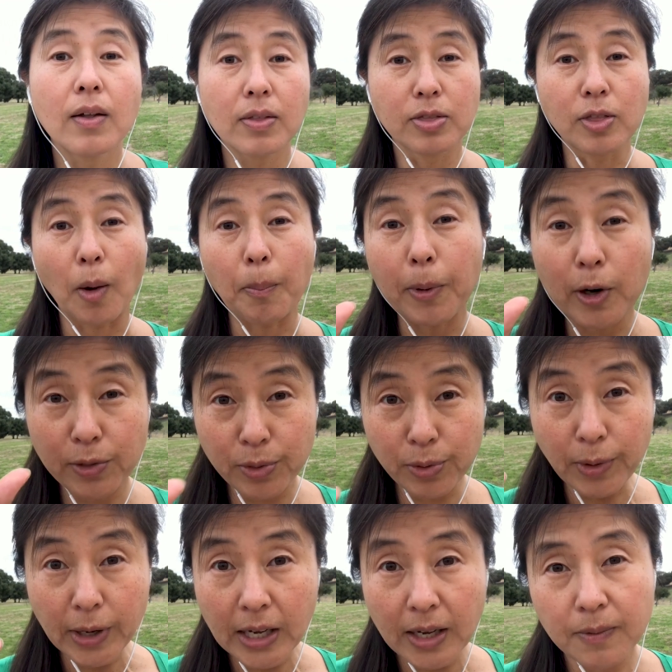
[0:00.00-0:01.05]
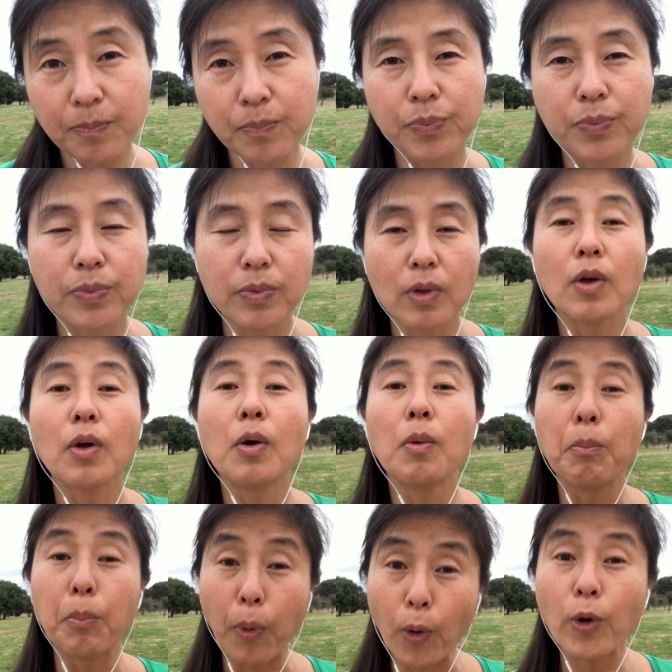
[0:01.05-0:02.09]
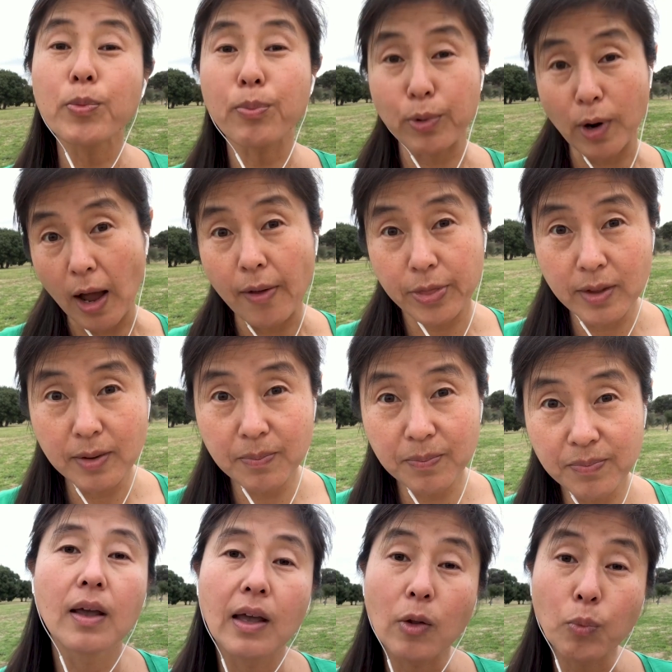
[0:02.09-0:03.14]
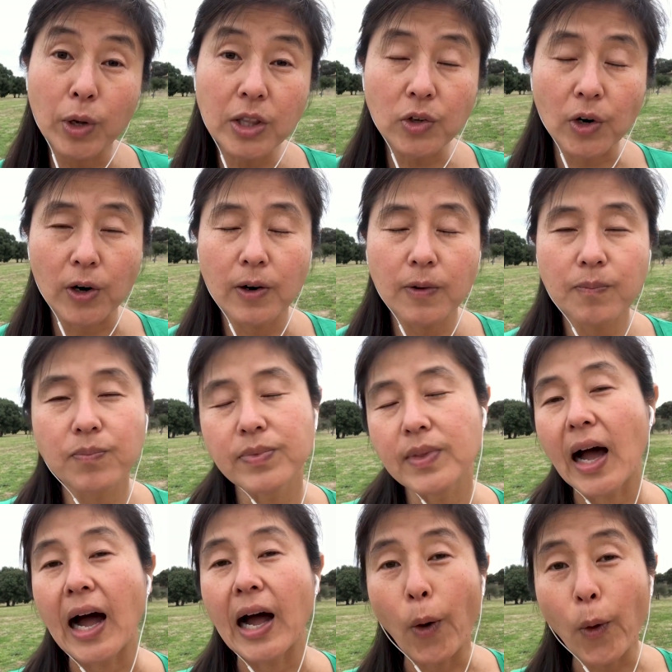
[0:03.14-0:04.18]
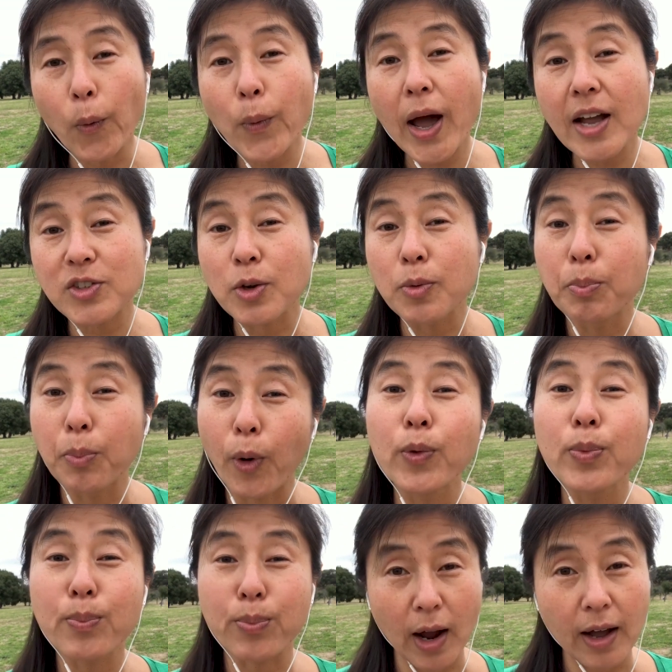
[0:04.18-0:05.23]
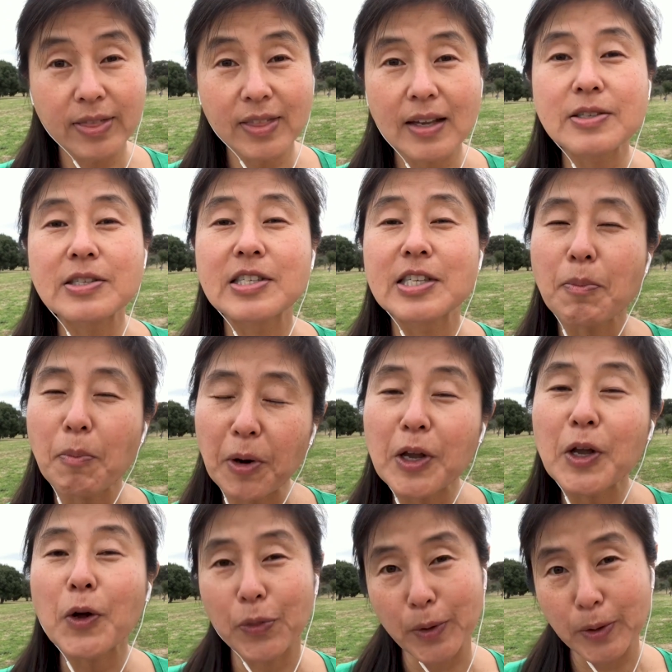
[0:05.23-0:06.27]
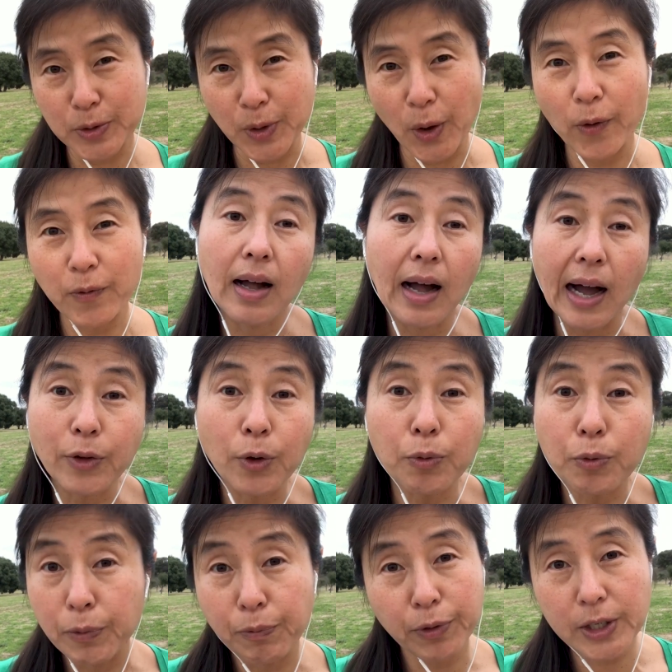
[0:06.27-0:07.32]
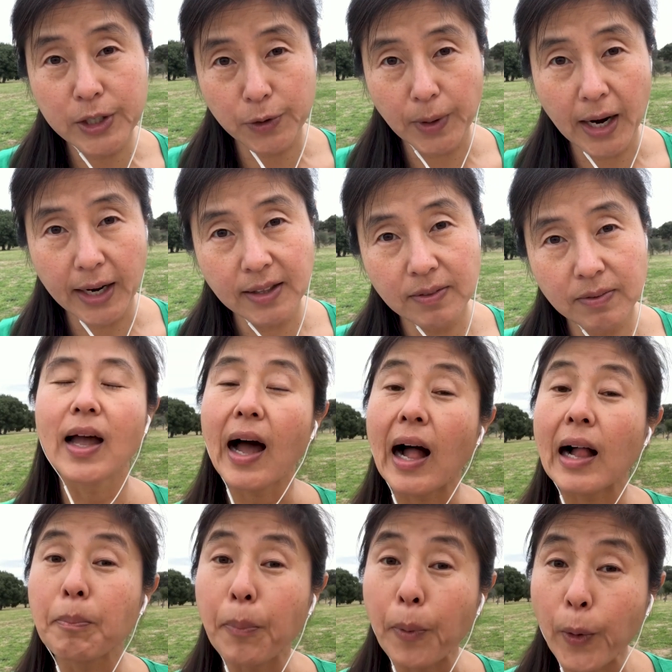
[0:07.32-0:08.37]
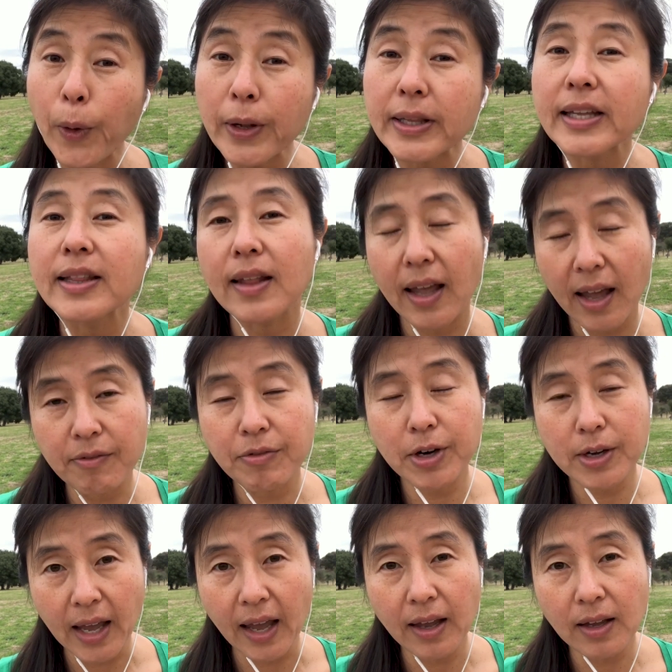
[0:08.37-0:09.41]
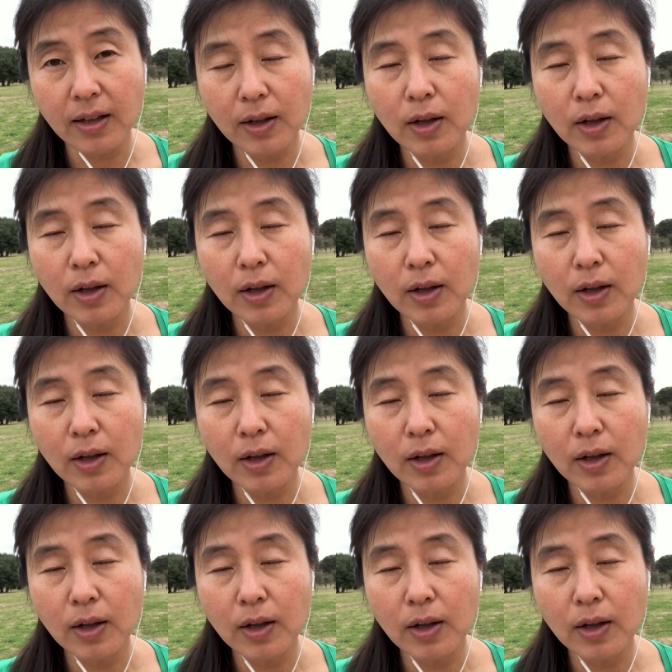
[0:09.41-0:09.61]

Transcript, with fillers: Number three, bone broth. In winter, I always have bone broth simmering on the stove. I don't refrigerate it. I'll boil it every day